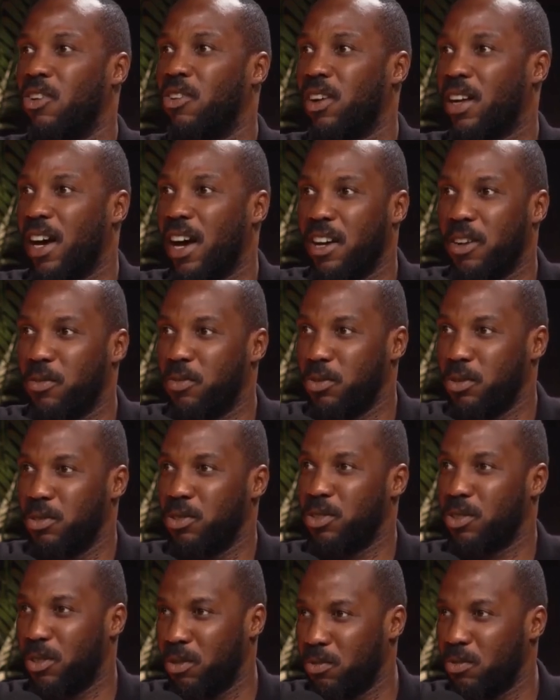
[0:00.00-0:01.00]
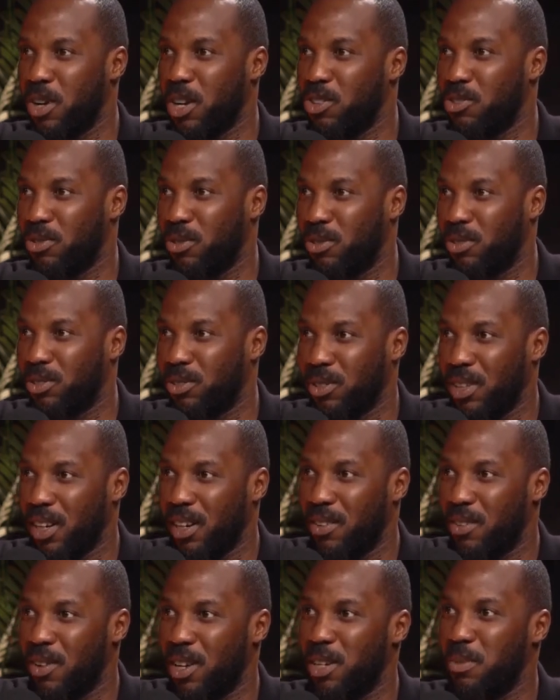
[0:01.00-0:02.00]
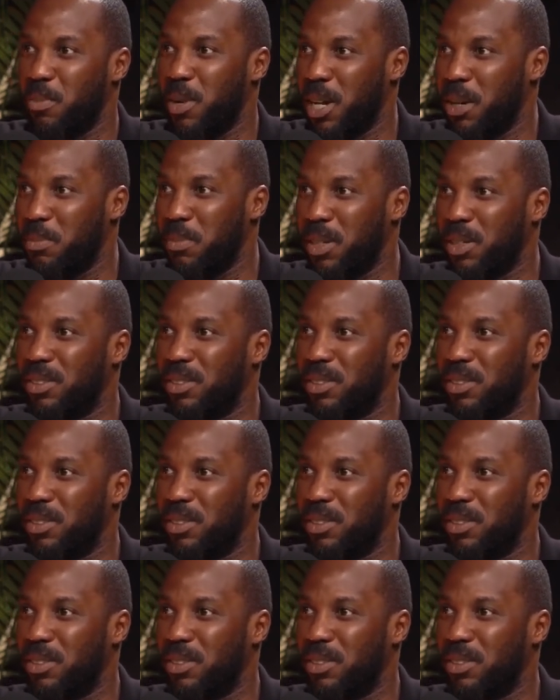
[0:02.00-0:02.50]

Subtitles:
organic foods, not restaurants, ready-made